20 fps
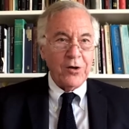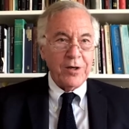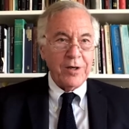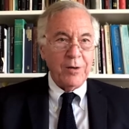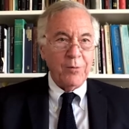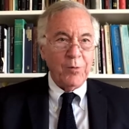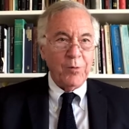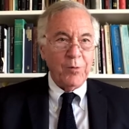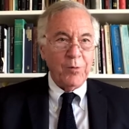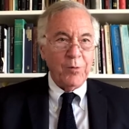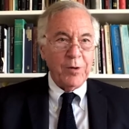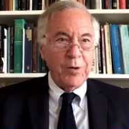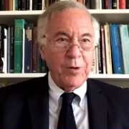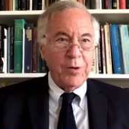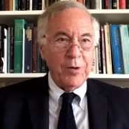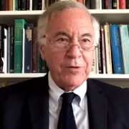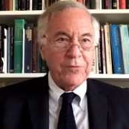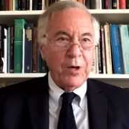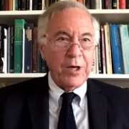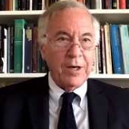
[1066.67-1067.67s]
look at what's
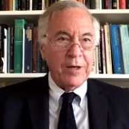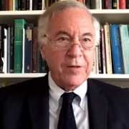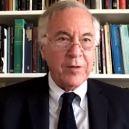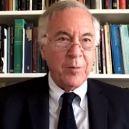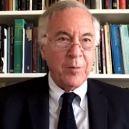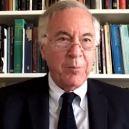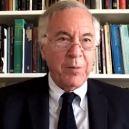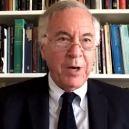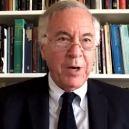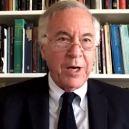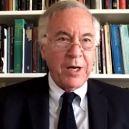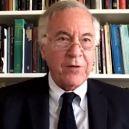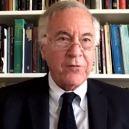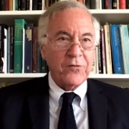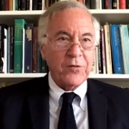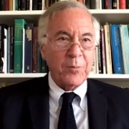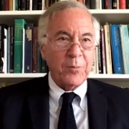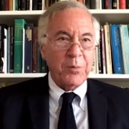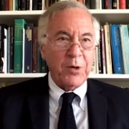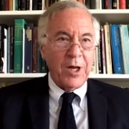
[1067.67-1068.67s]
going on in the money
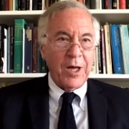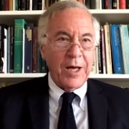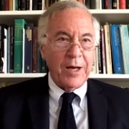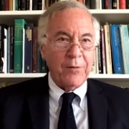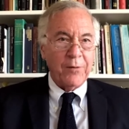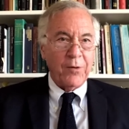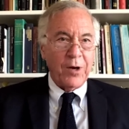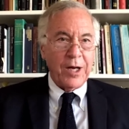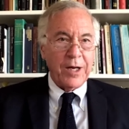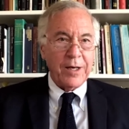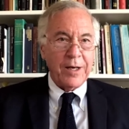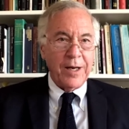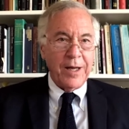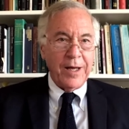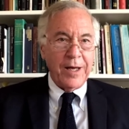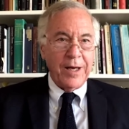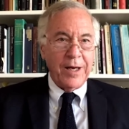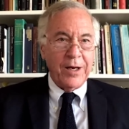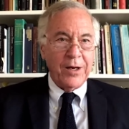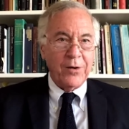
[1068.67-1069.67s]
supply right
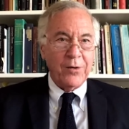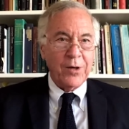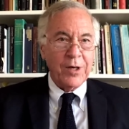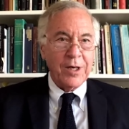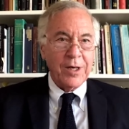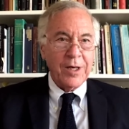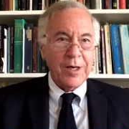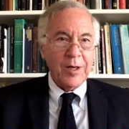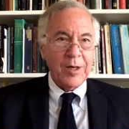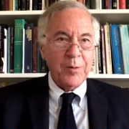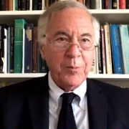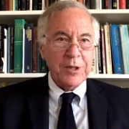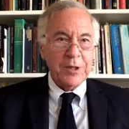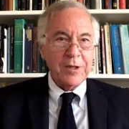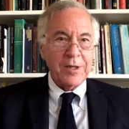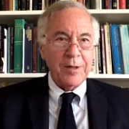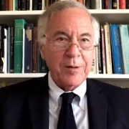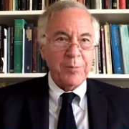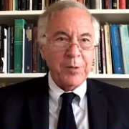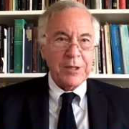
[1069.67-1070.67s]
now, but
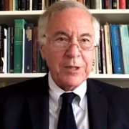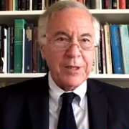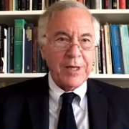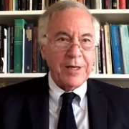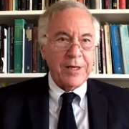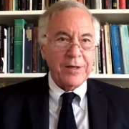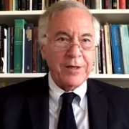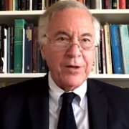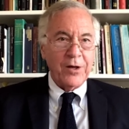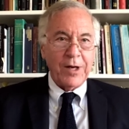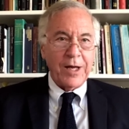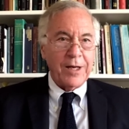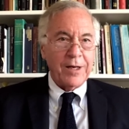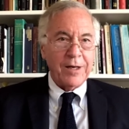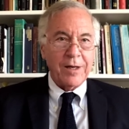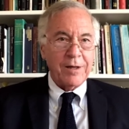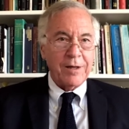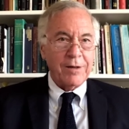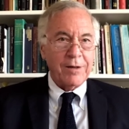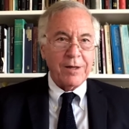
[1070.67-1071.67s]
they don't,
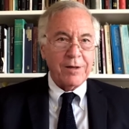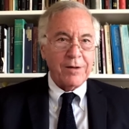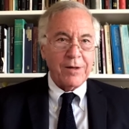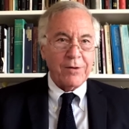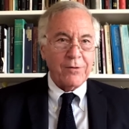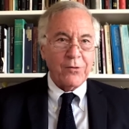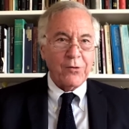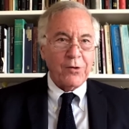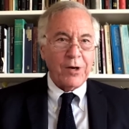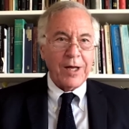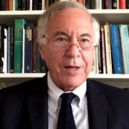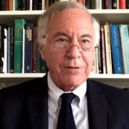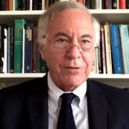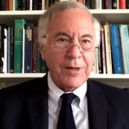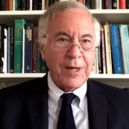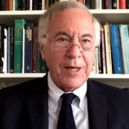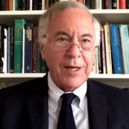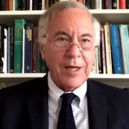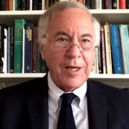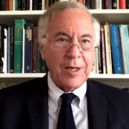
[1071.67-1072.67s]
they're not
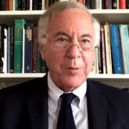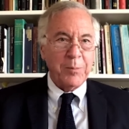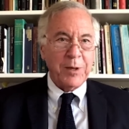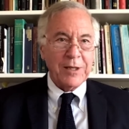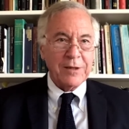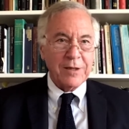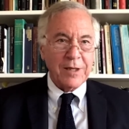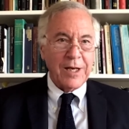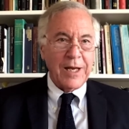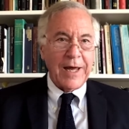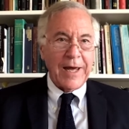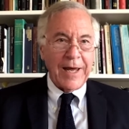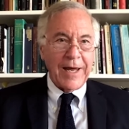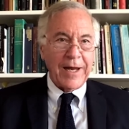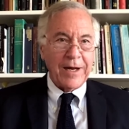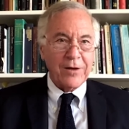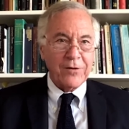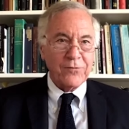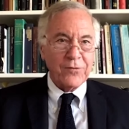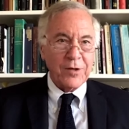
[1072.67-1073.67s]
thinking about the
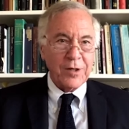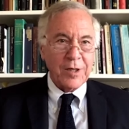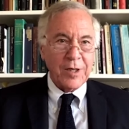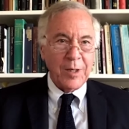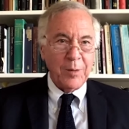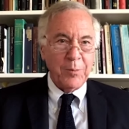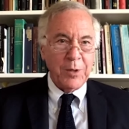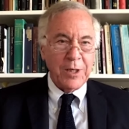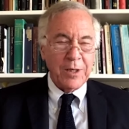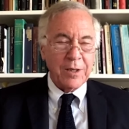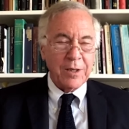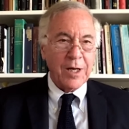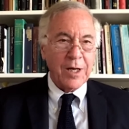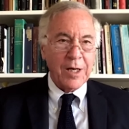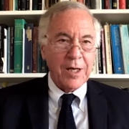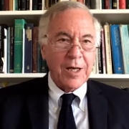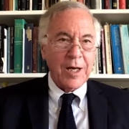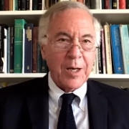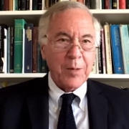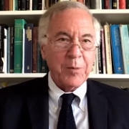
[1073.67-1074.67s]
lags that come in.
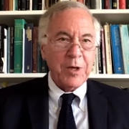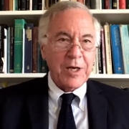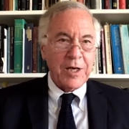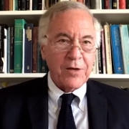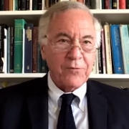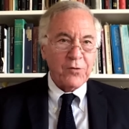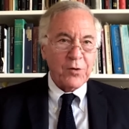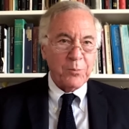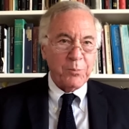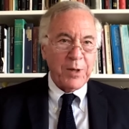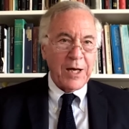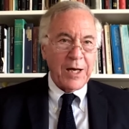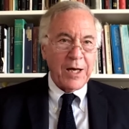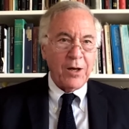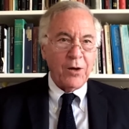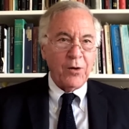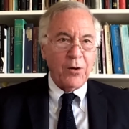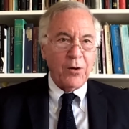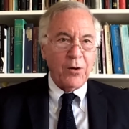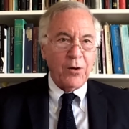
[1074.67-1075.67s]
I mean, even
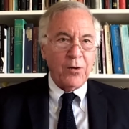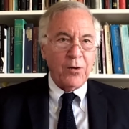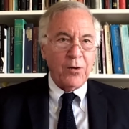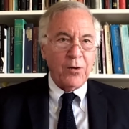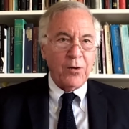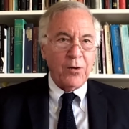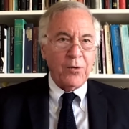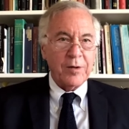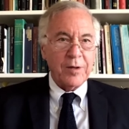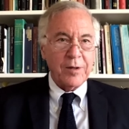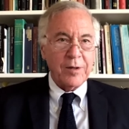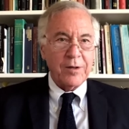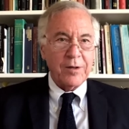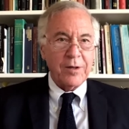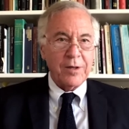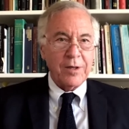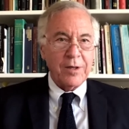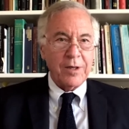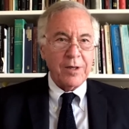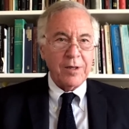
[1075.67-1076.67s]
Powell
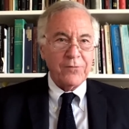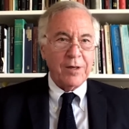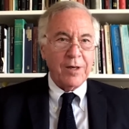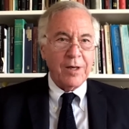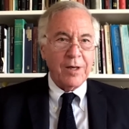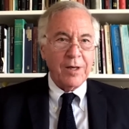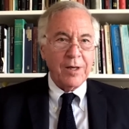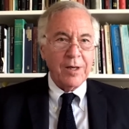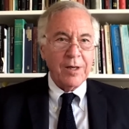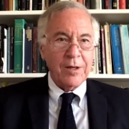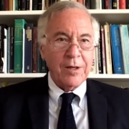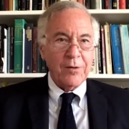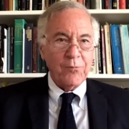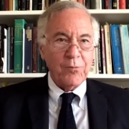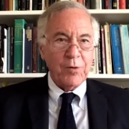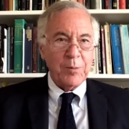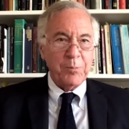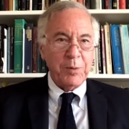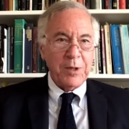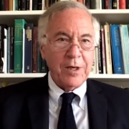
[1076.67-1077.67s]
said
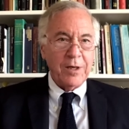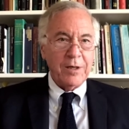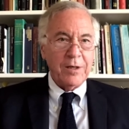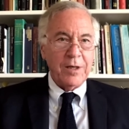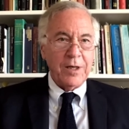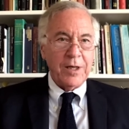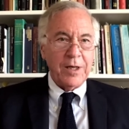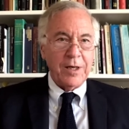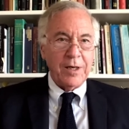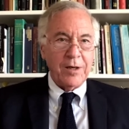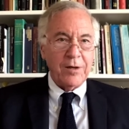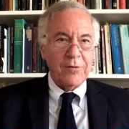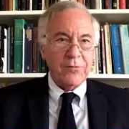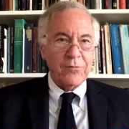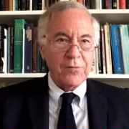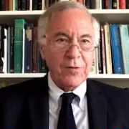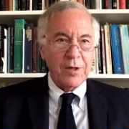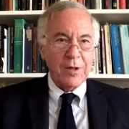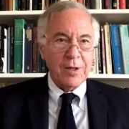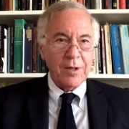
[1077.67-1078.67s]
repeatedly in
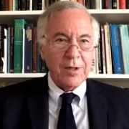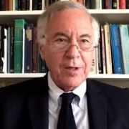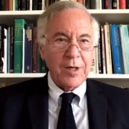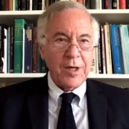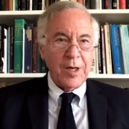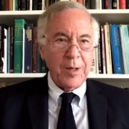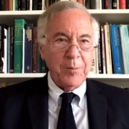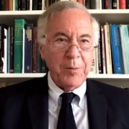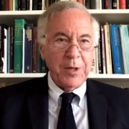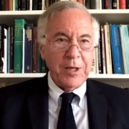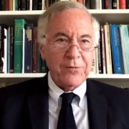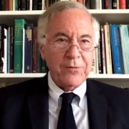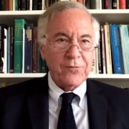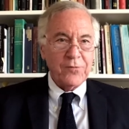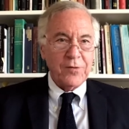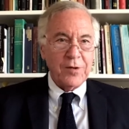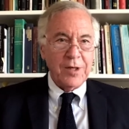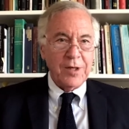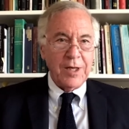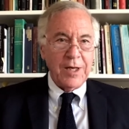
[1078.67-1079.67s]
his
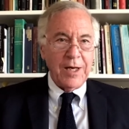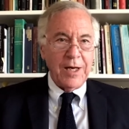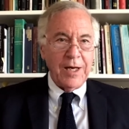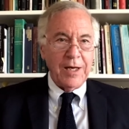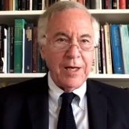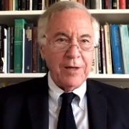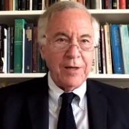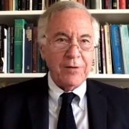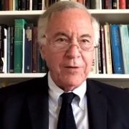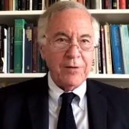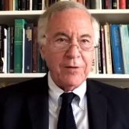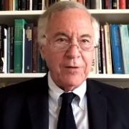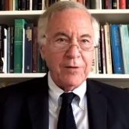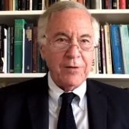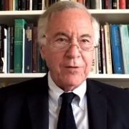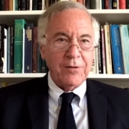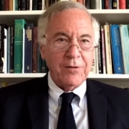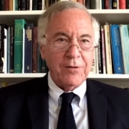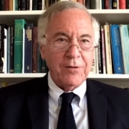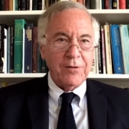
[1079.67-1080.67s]
comments today
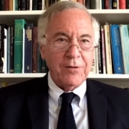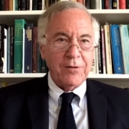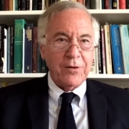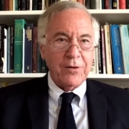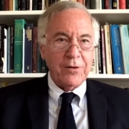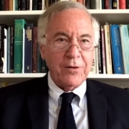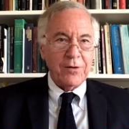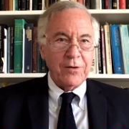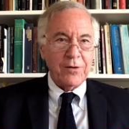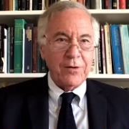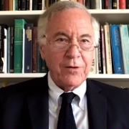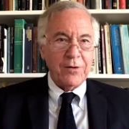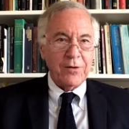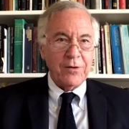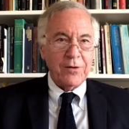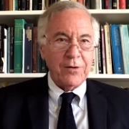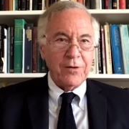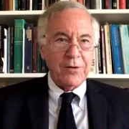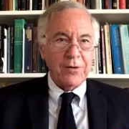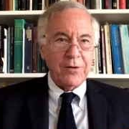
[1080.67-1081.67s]
that there are lags
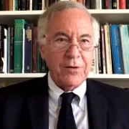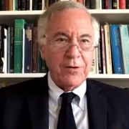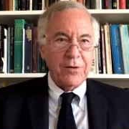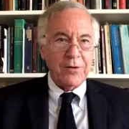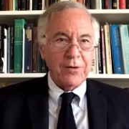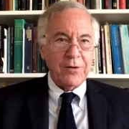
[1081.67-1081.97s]
between